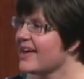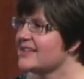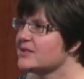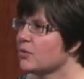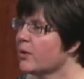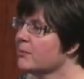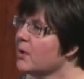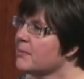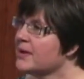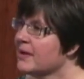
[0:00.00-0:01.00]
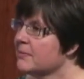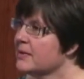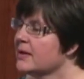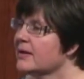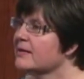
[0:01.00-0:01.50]
And so one moment can
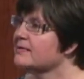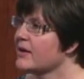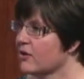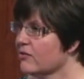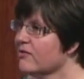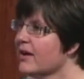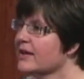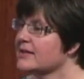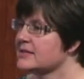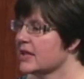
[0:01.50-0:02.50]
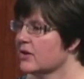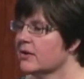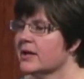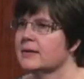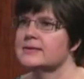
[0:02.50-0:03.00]
be terrifying and
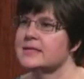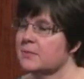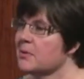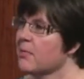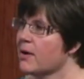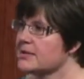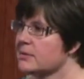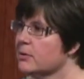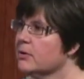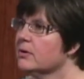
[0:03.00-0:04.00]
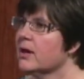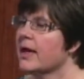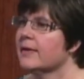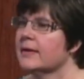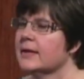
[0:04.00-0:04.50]
scary and seem impossible,
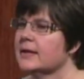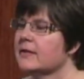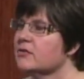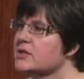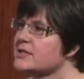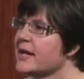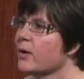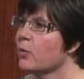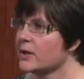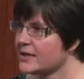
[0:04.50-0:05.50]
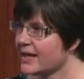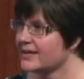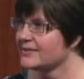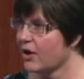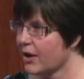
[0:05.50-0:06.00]
and then if you just take one day at
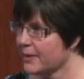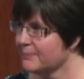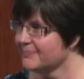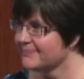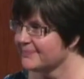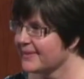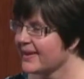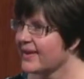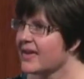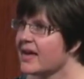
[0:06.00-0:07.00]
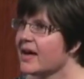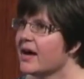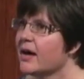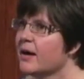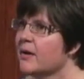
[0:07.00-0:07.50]
a time,
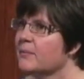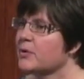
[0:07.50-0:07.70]
the